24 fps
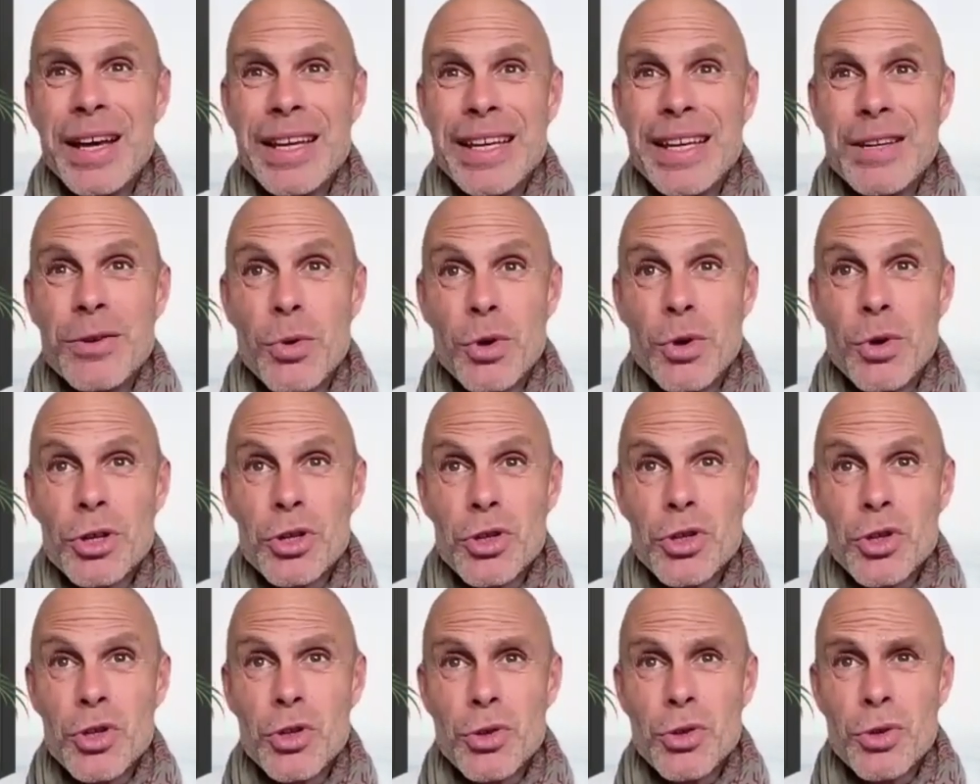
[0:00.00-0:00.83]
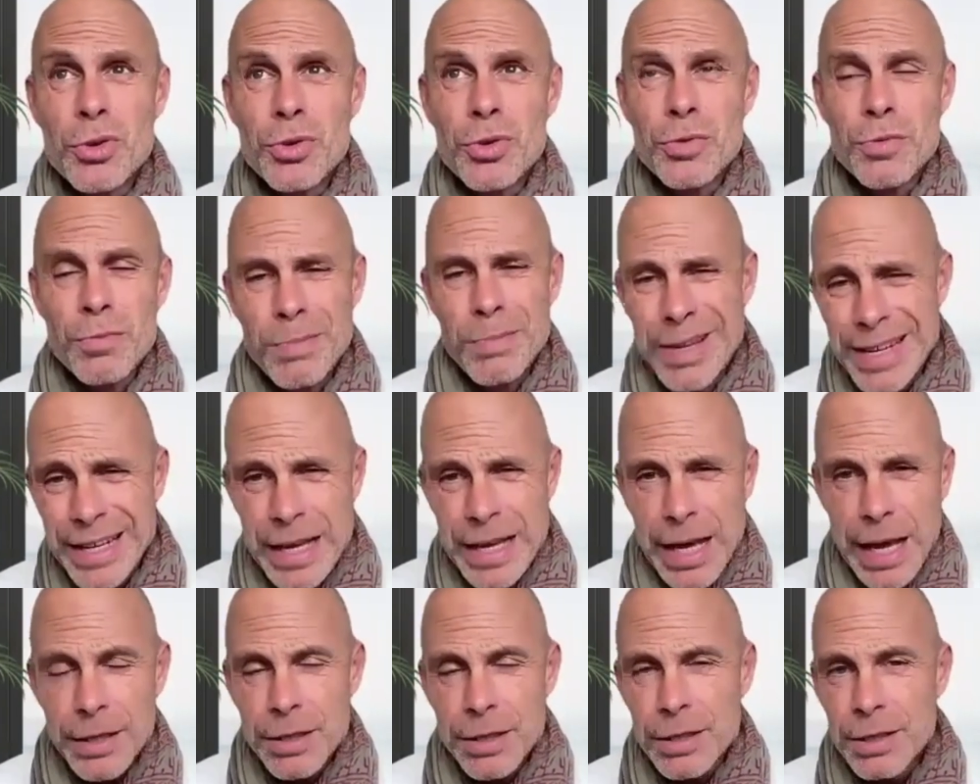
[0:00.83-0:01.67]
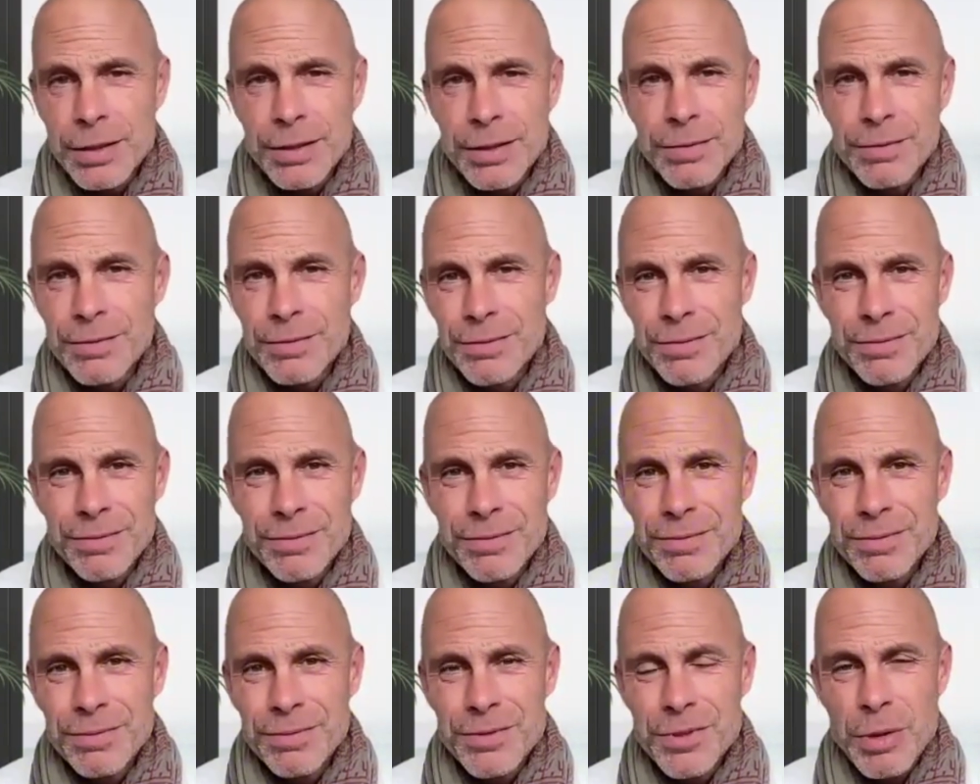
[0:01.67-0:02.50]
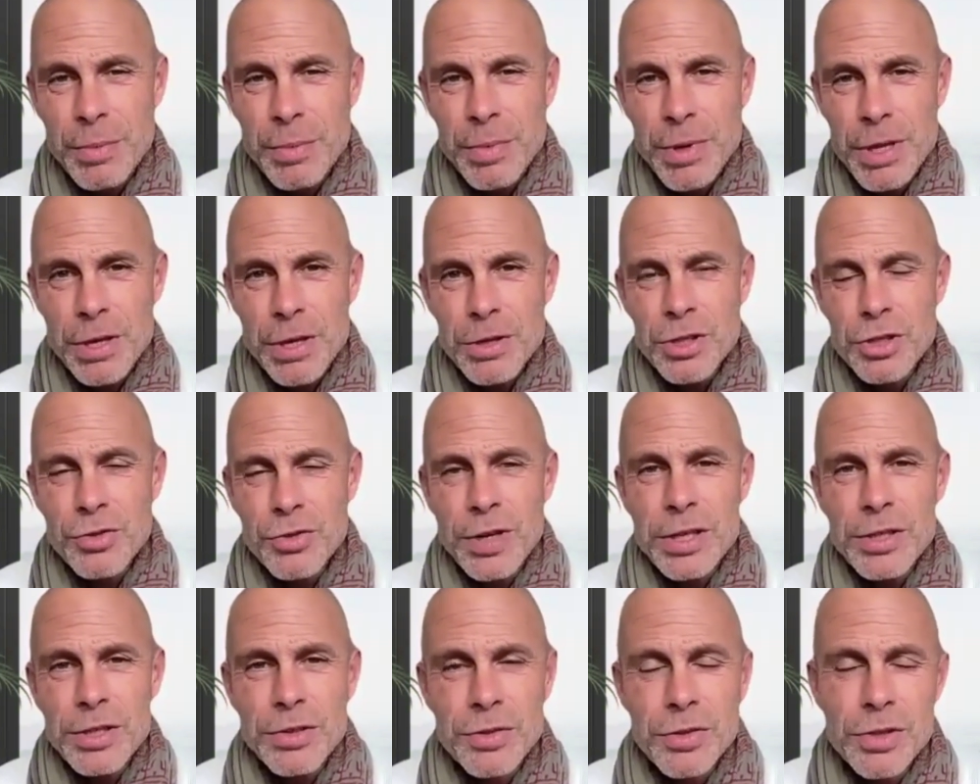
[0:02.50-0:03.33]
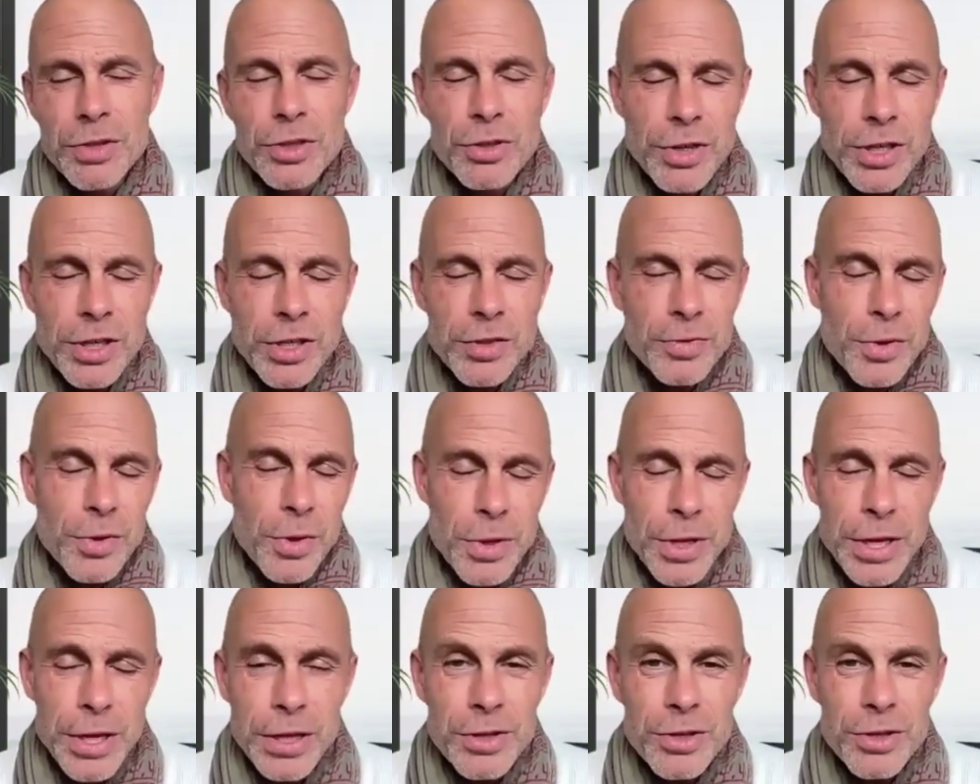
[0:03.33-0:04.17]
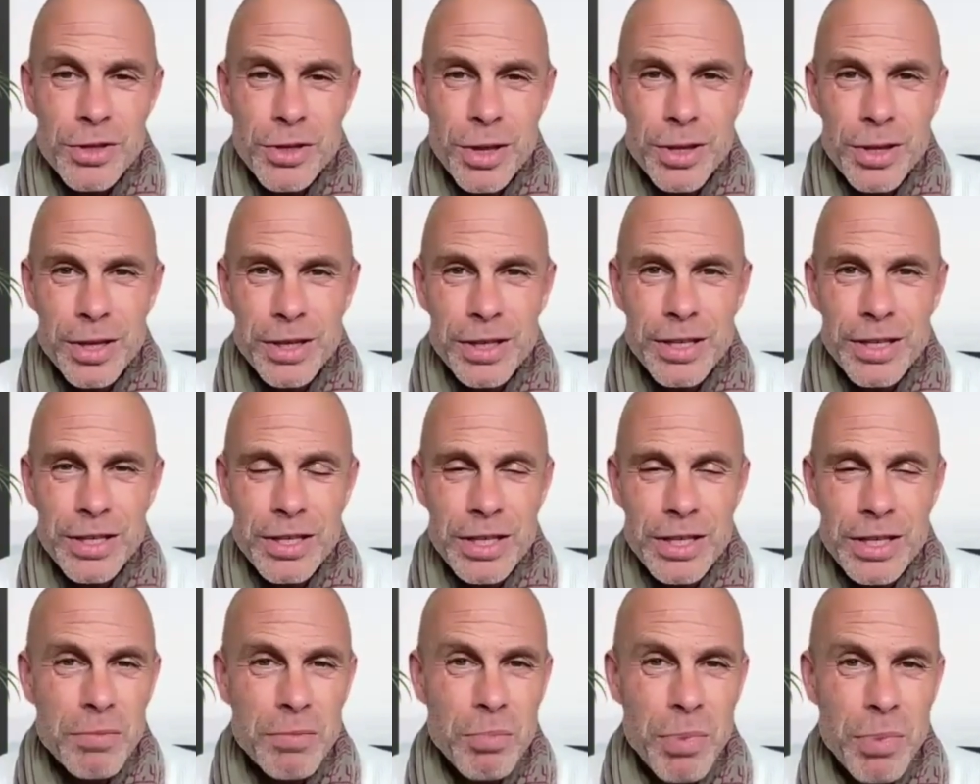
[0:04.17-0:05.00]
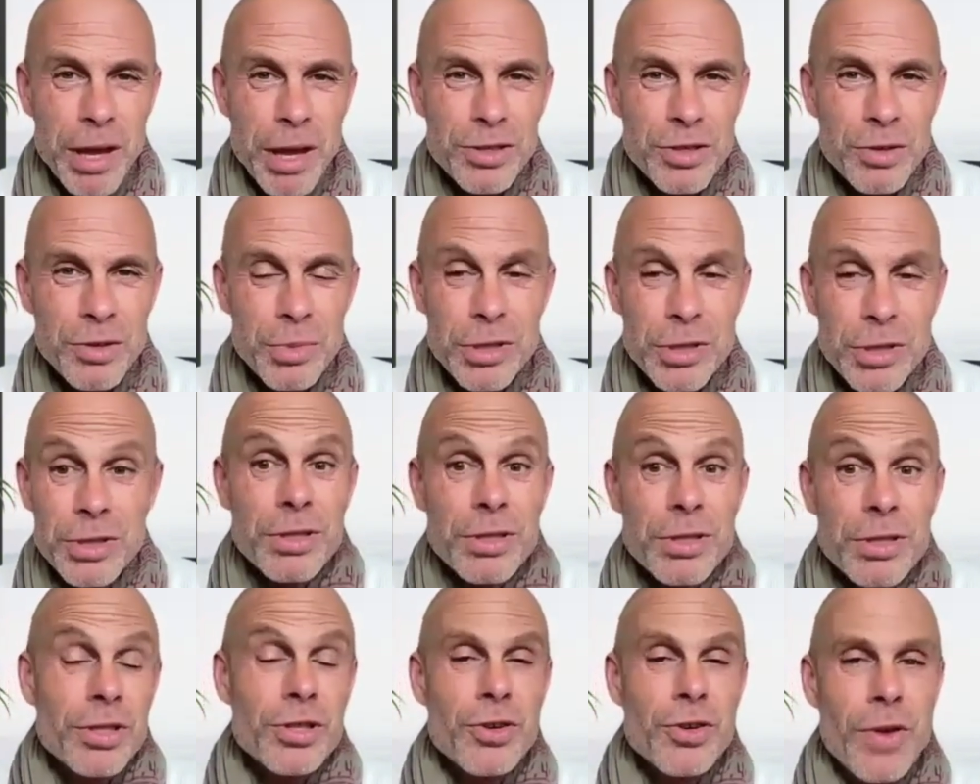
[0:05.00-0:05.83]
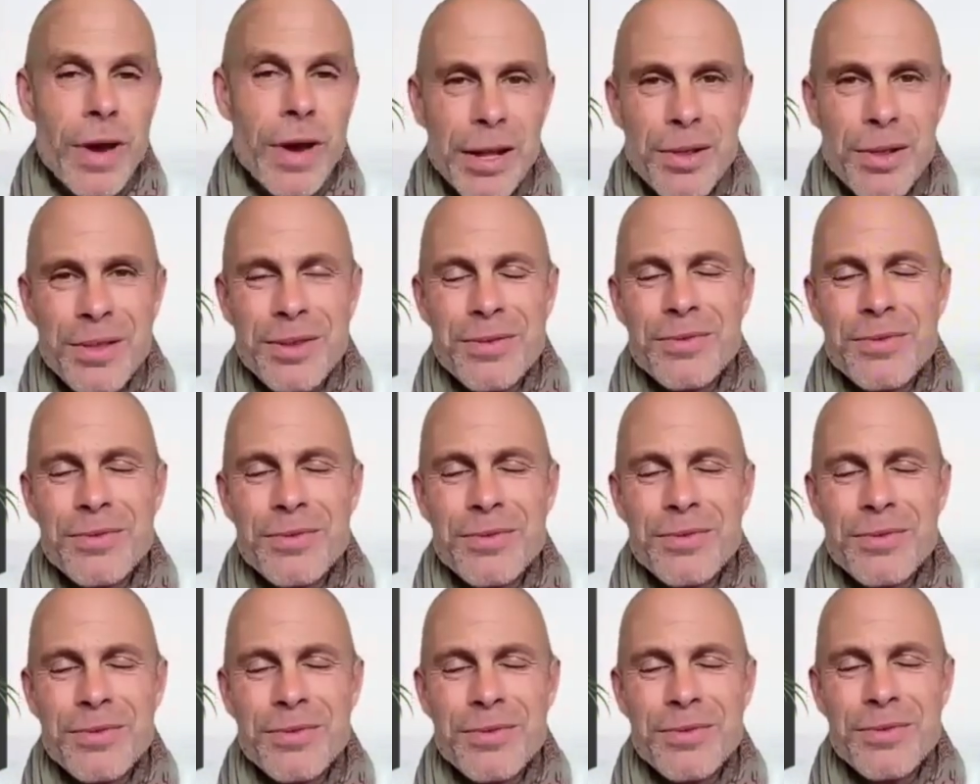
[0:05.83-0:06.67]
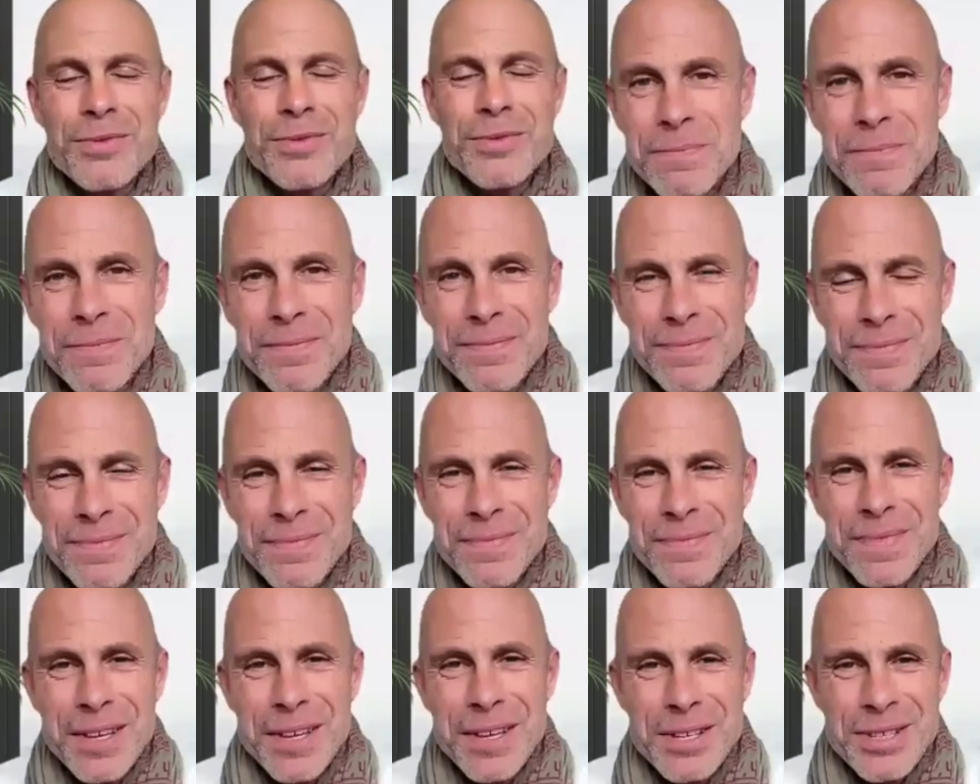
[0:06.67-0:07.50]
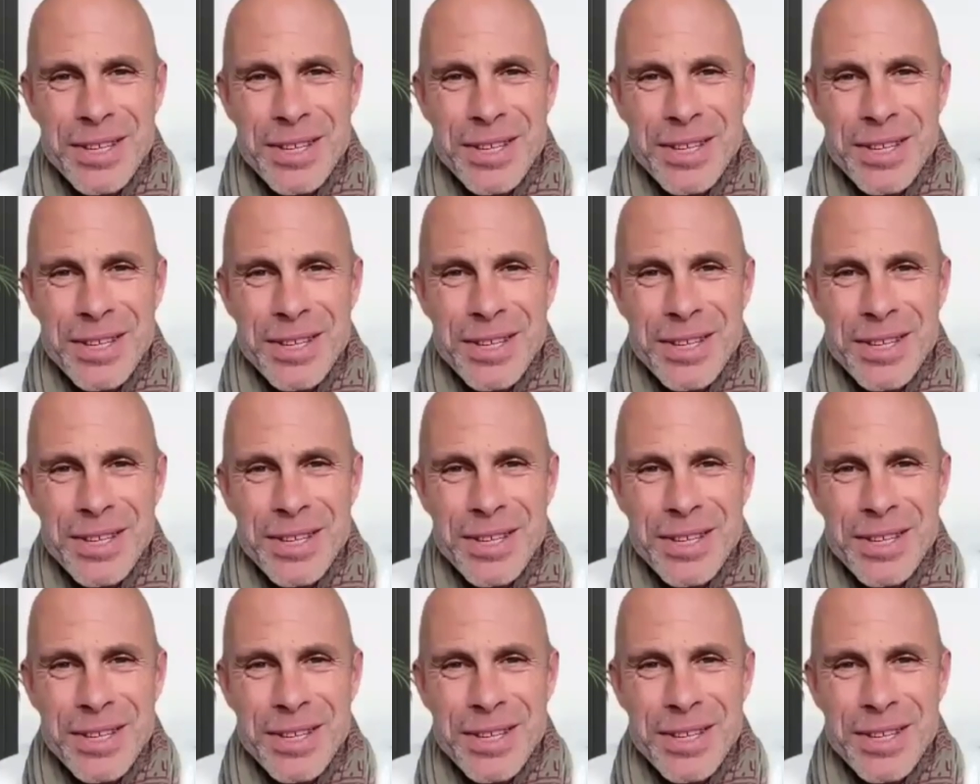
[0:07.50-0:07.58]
in order to mitigate some of those stressful things so that it doesn't impact your business and your health and family. So